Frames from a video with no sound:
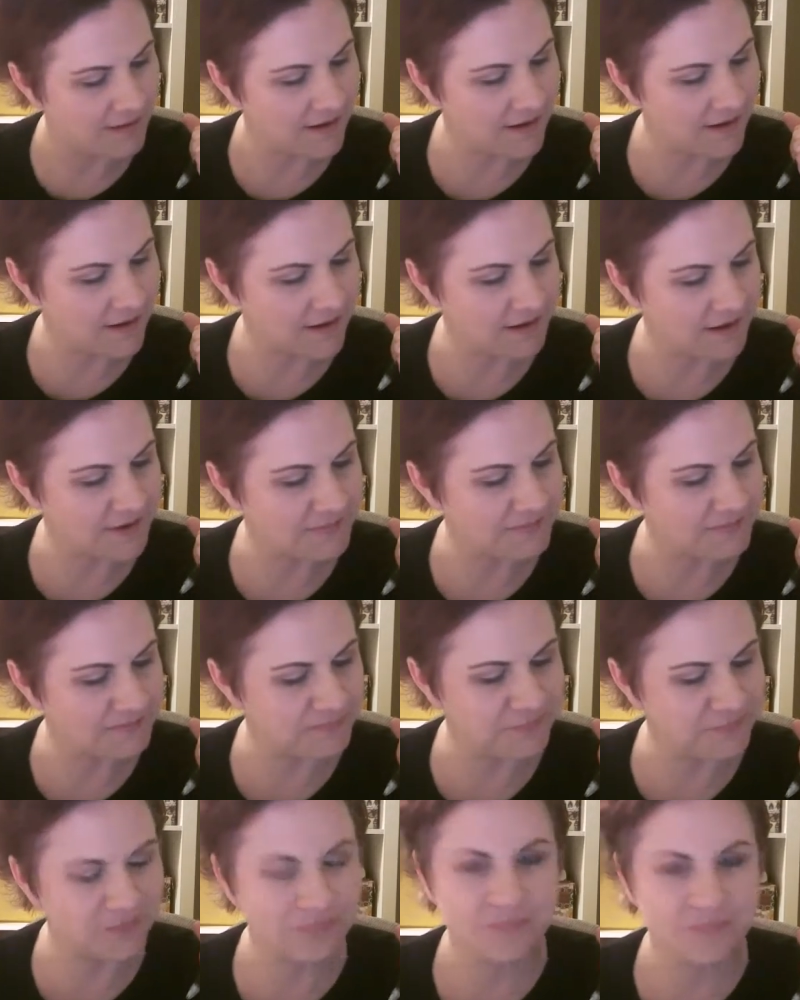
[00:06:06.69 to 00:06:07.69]

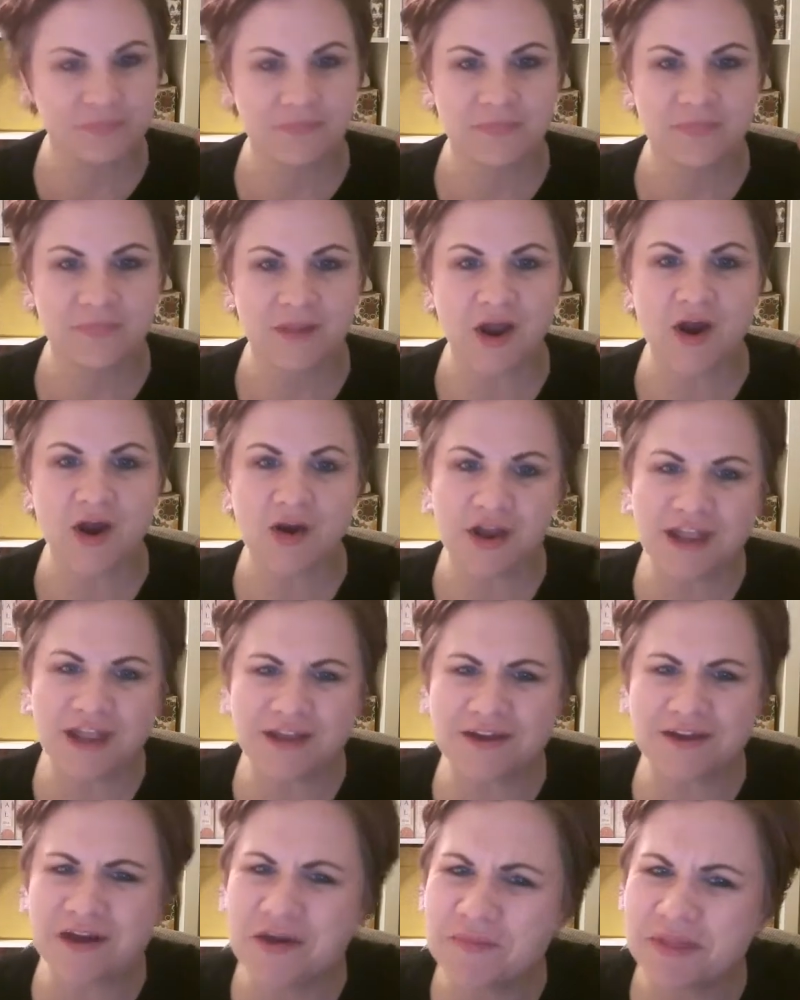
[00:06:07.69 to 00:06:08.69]
our
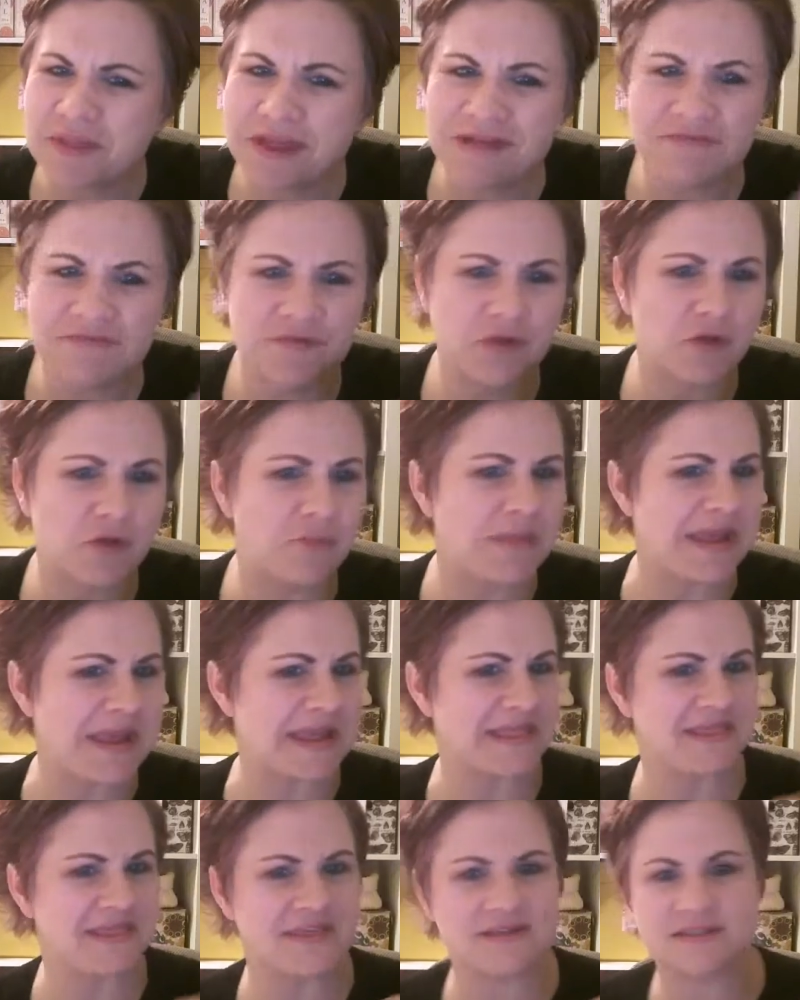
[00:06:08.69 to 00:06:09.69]
income level,
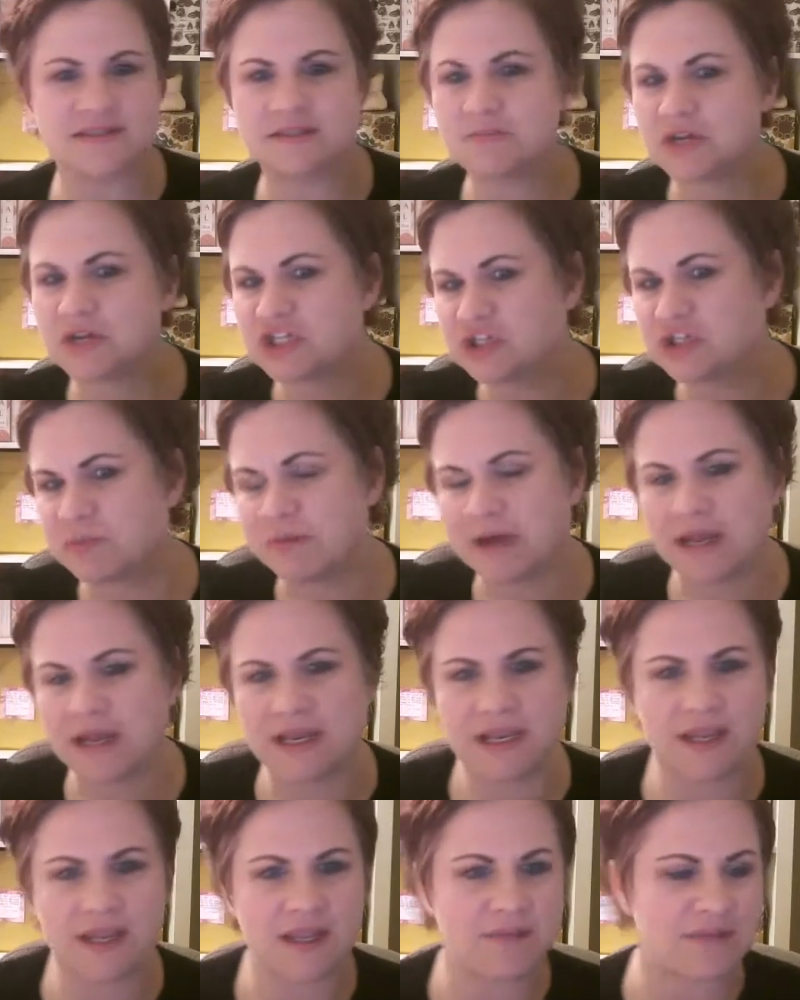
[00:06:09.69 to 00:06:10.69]
make this much
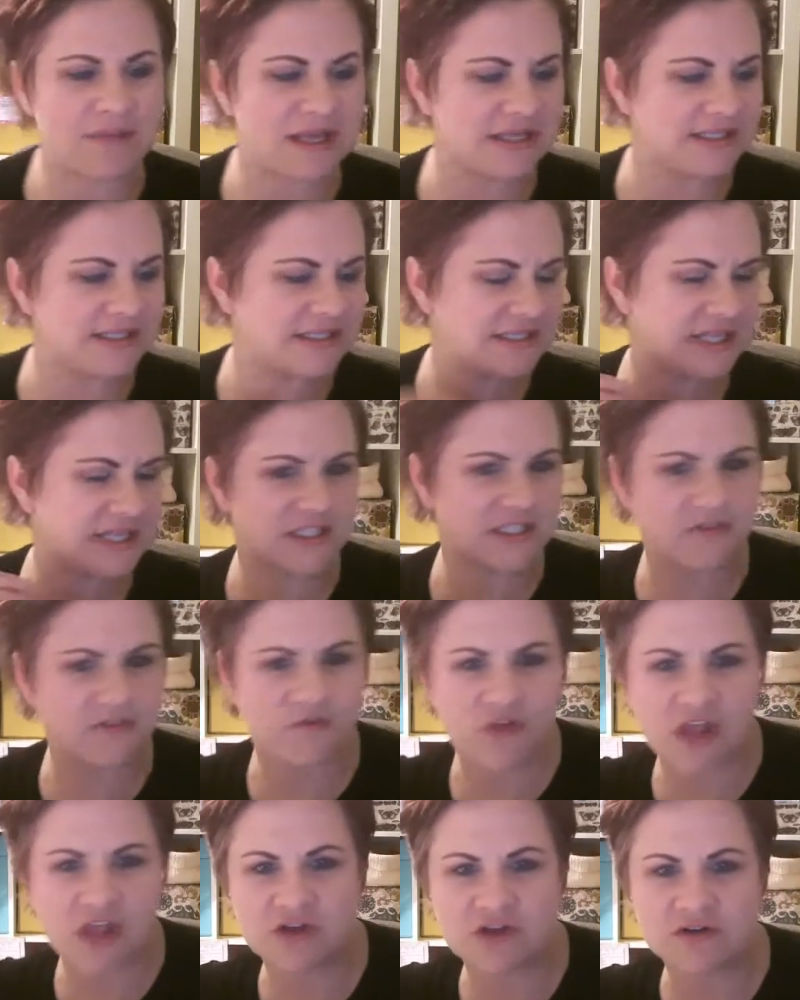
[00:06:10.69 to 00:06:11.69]
money, make 6
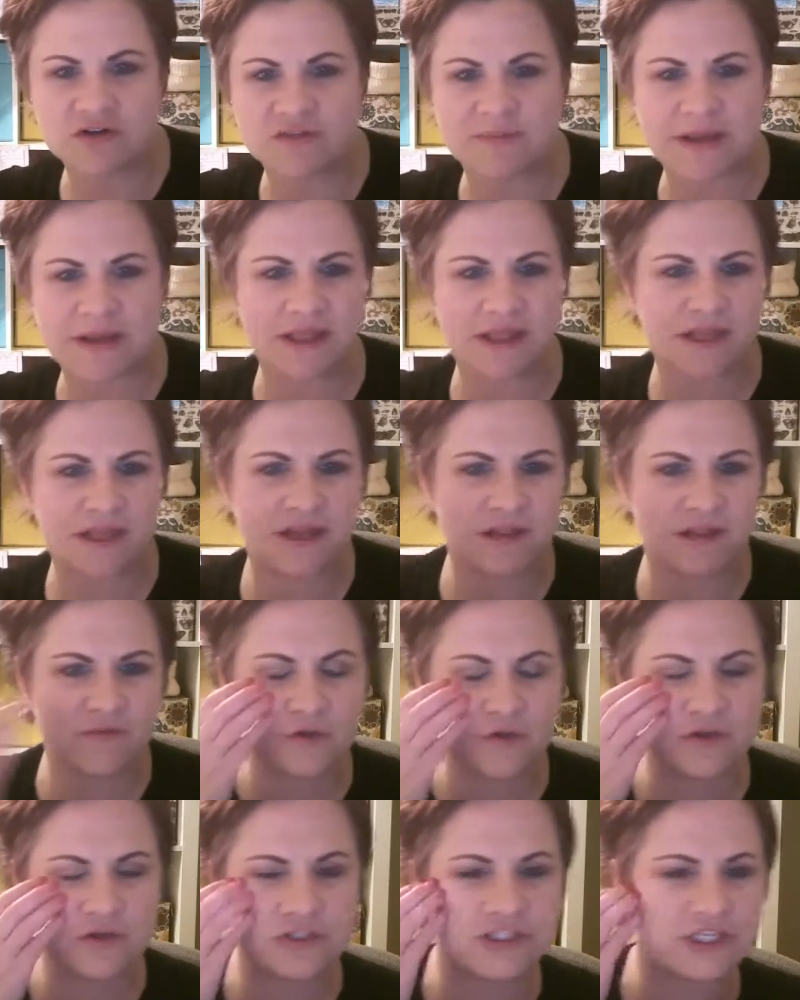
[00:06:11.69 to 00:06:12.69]
figures by the end of the
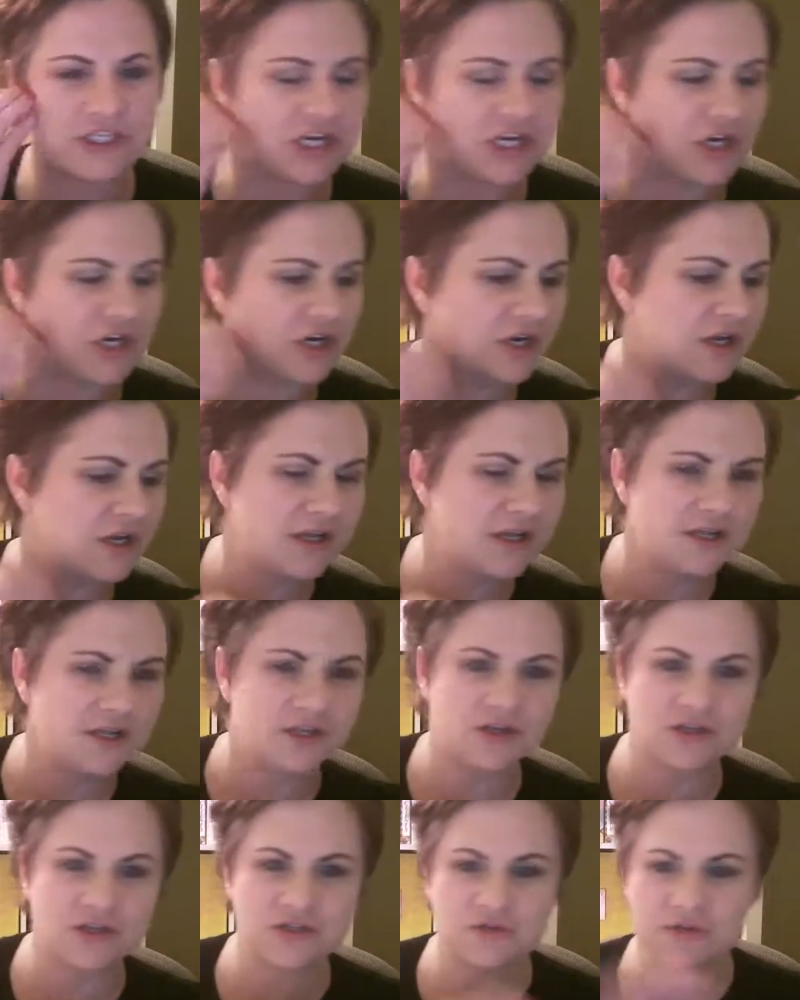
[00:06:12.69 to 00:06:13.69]
first year.
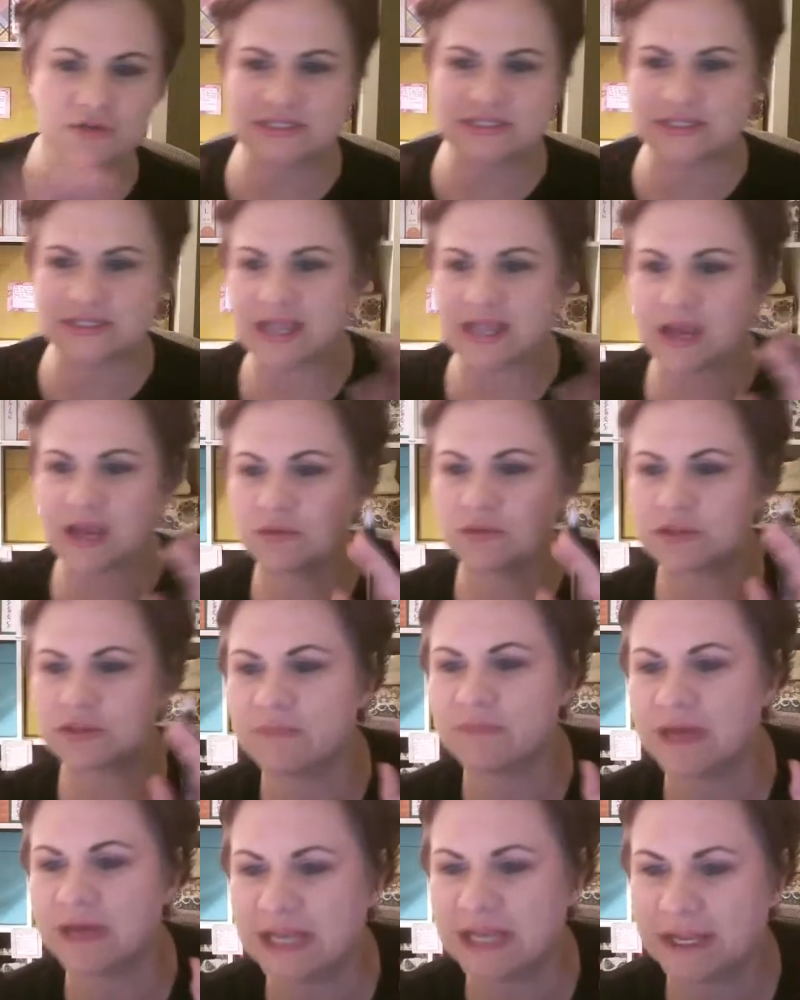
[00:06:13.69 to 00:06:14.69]
You can do this and that with the
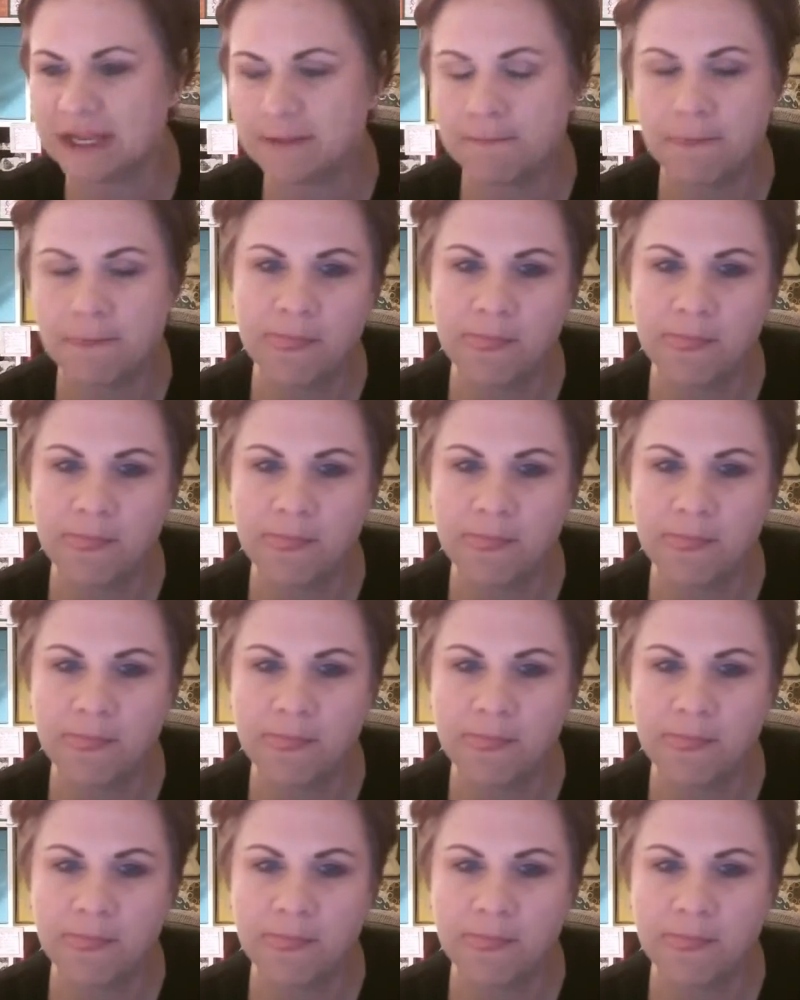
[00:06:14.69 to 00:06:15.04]
money.